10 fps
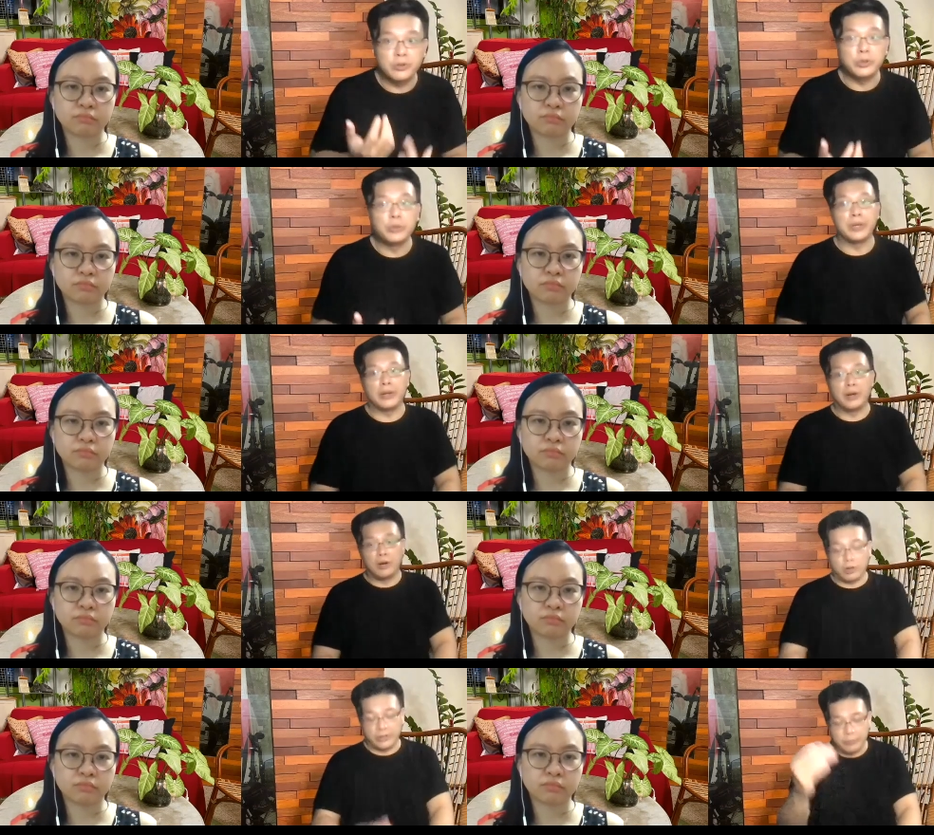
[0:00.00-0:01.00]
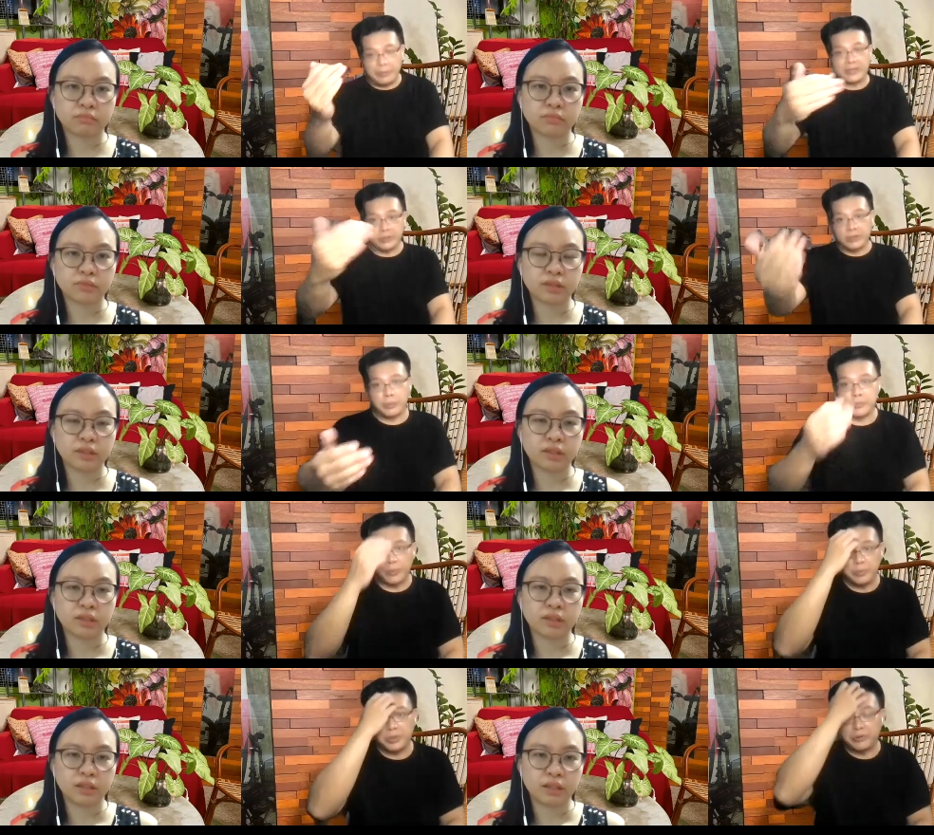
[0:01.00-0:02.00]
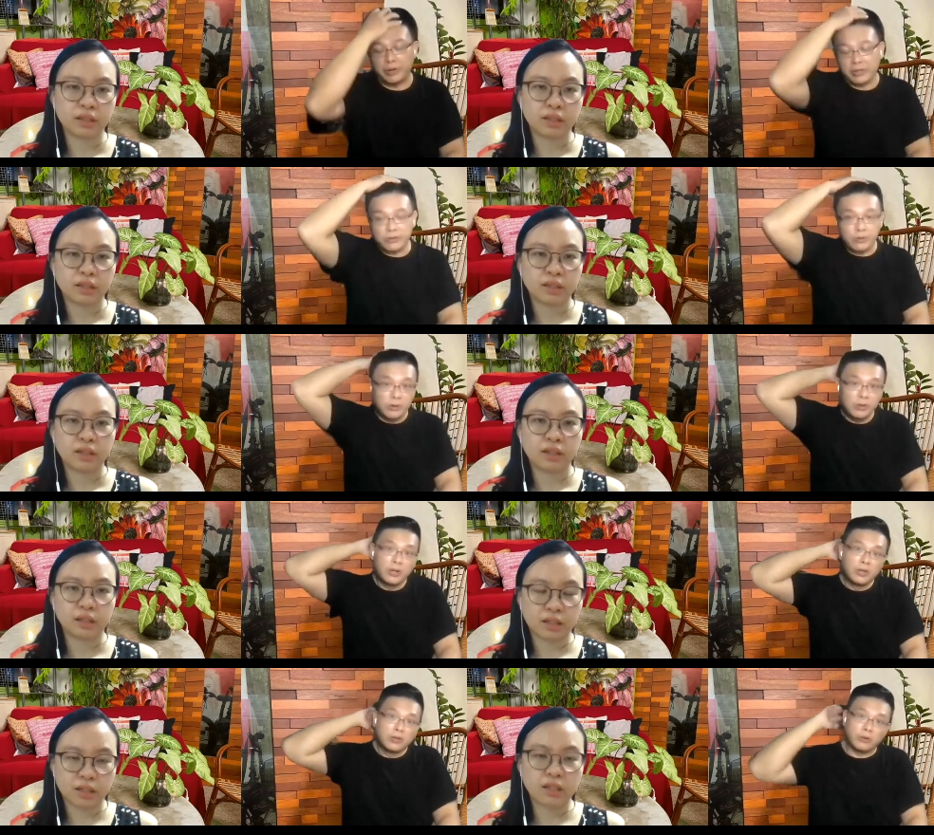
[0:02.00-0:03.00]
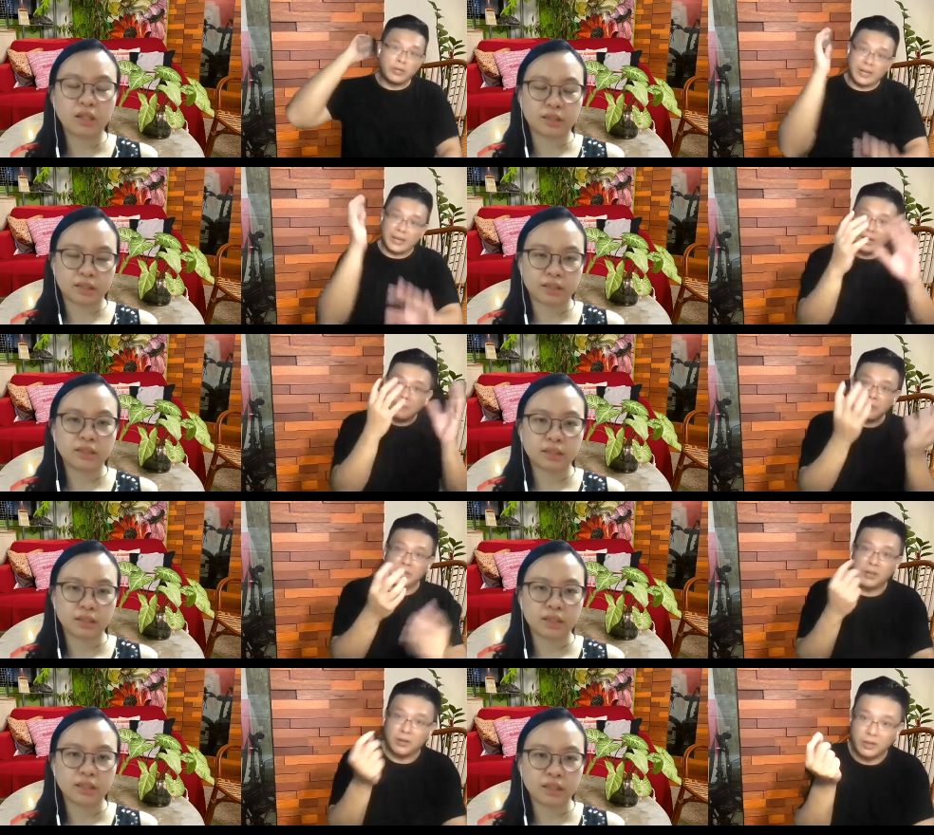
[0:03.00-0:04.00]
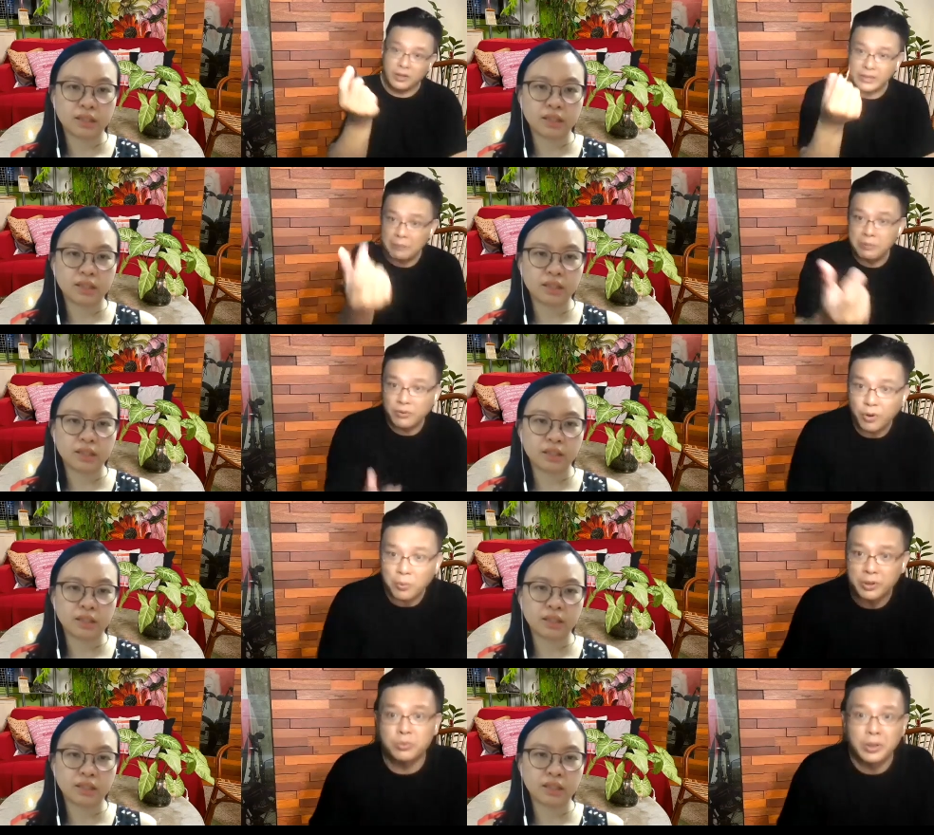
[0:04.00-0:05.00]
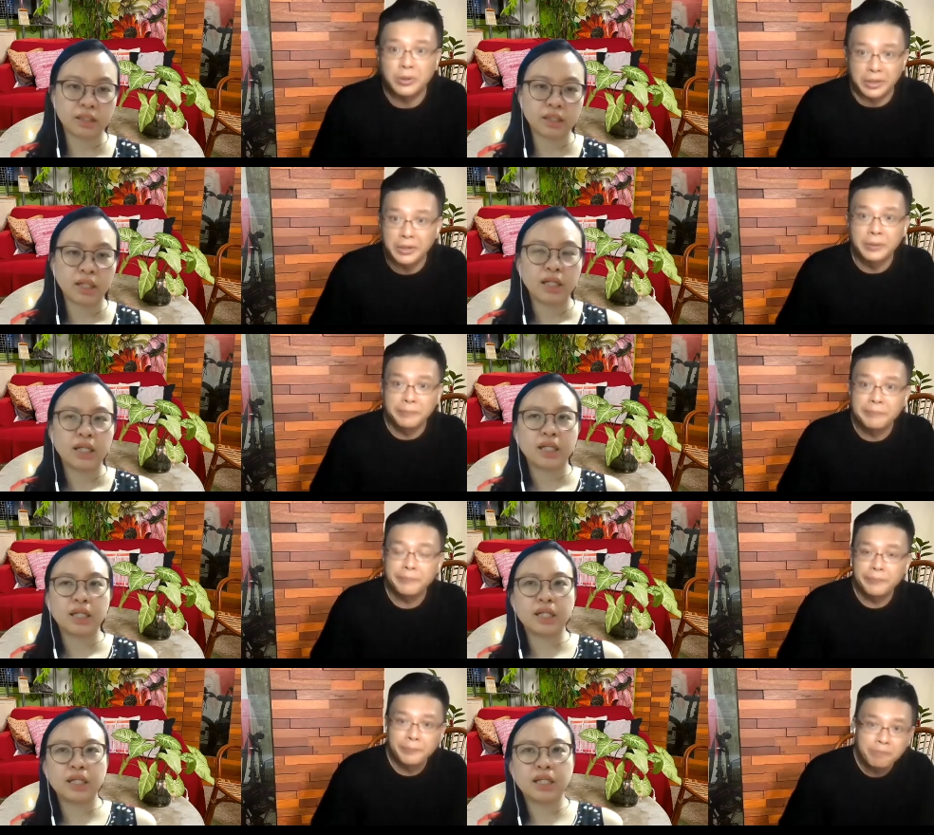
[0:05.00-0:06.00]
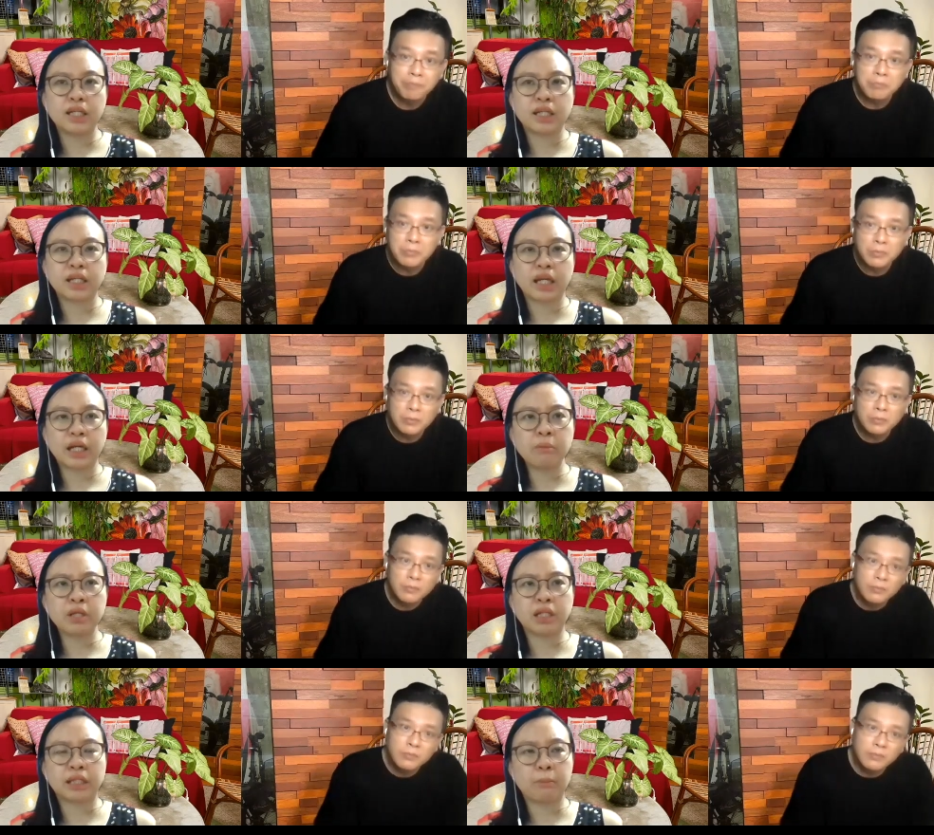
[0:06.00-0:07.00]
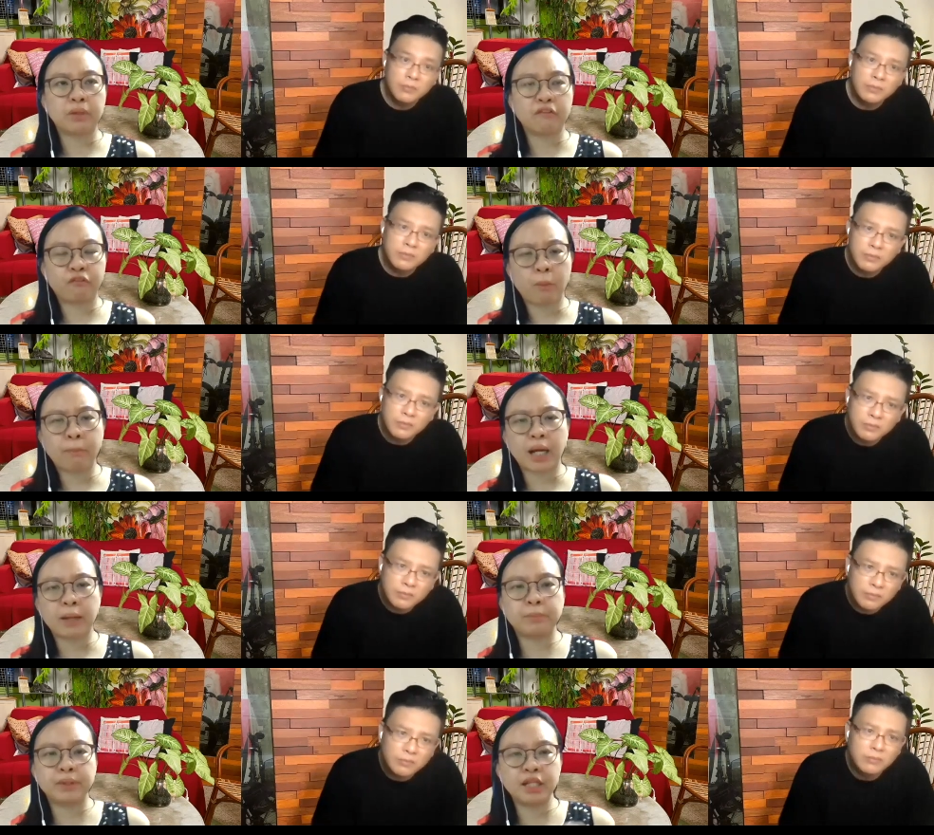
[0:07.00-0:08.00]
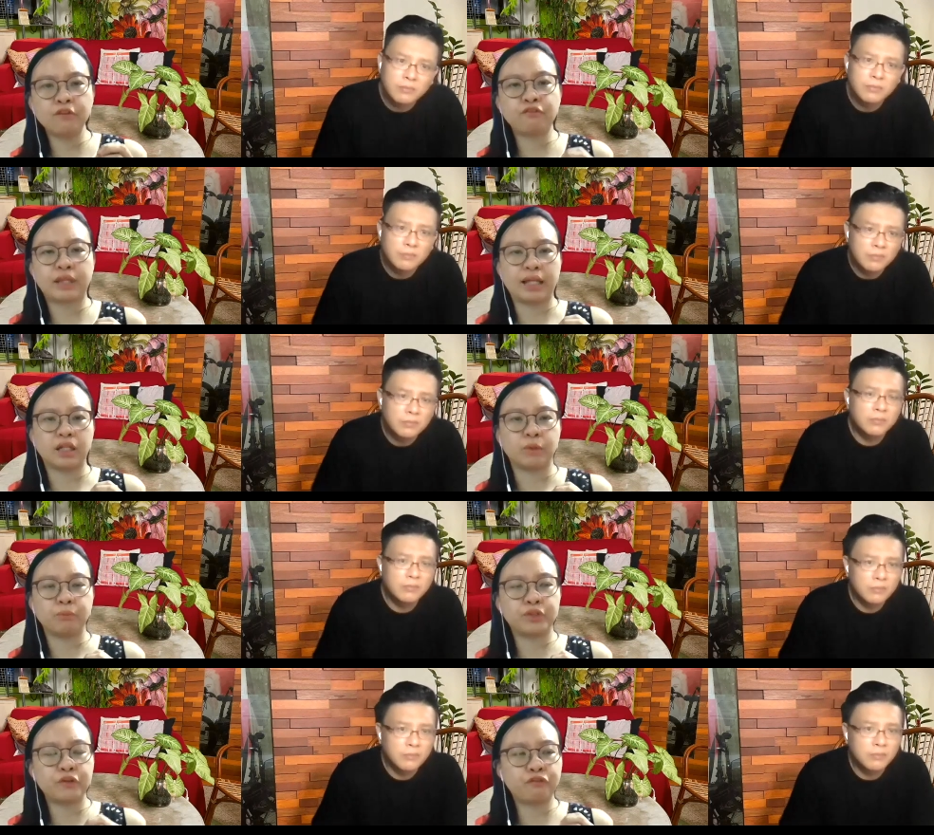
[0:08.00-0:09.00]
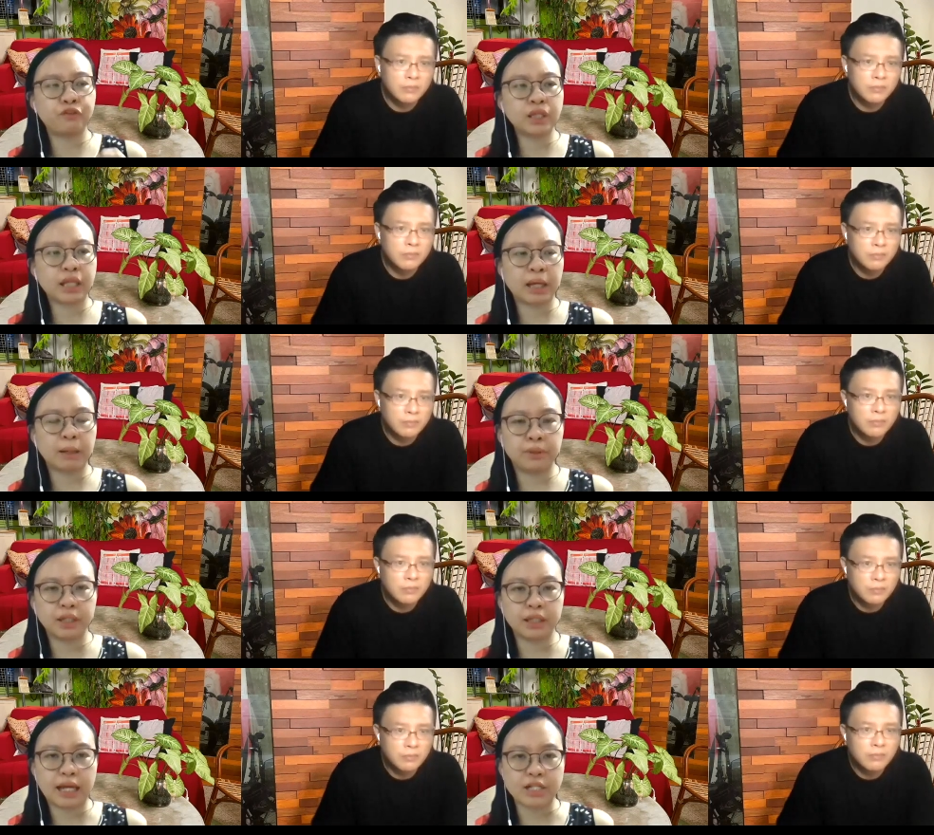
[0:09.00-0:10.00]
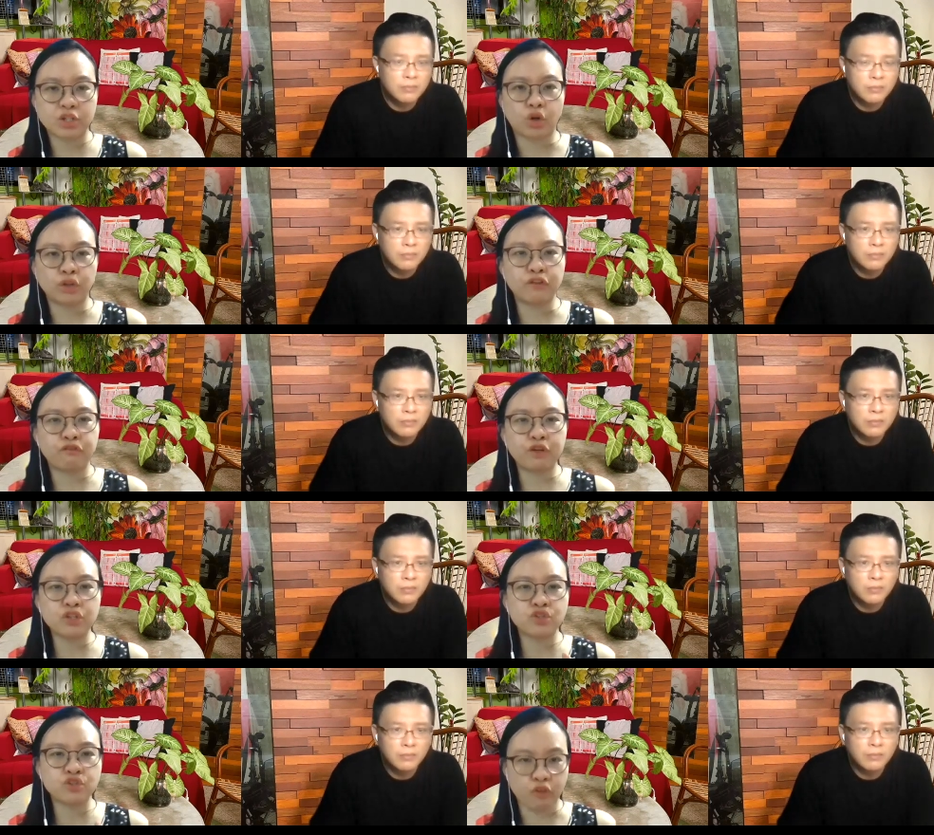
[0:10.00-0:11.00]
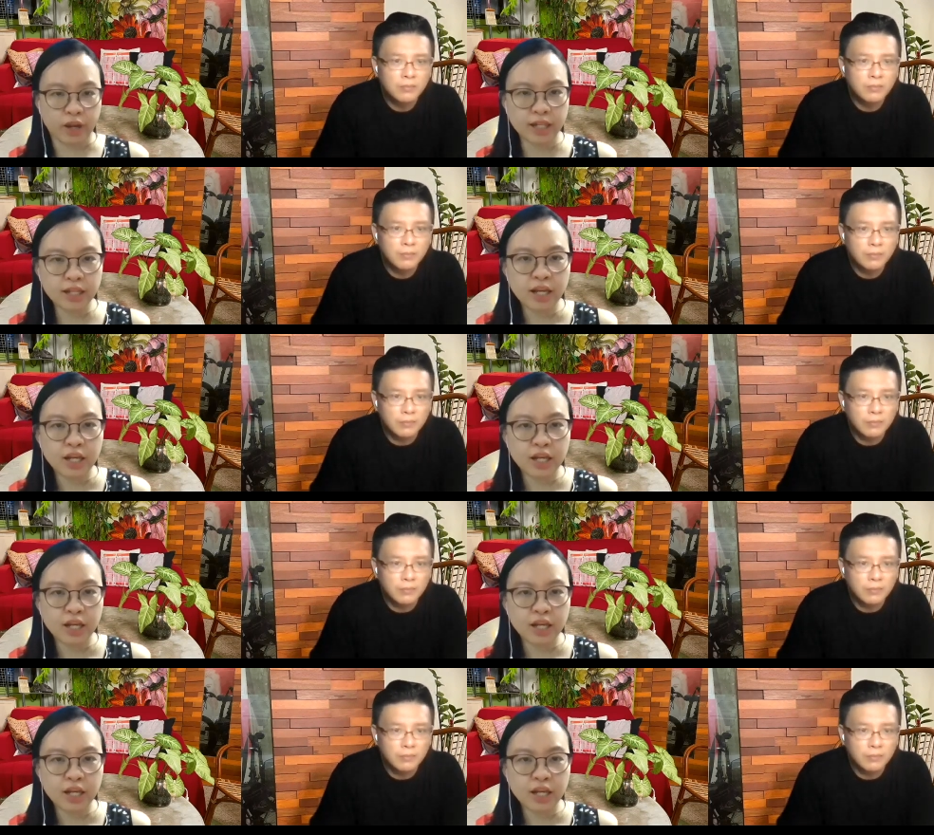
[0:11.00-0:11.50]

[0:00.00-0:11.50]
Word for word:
Speaker 1: ready to consume it uh, or based on the prescription, right? So, yes. so it can come in a, in the tablet form as well, yeah?
Speaker 2: It can come in the tablet form, but I believe that um, different tablet has got different strain.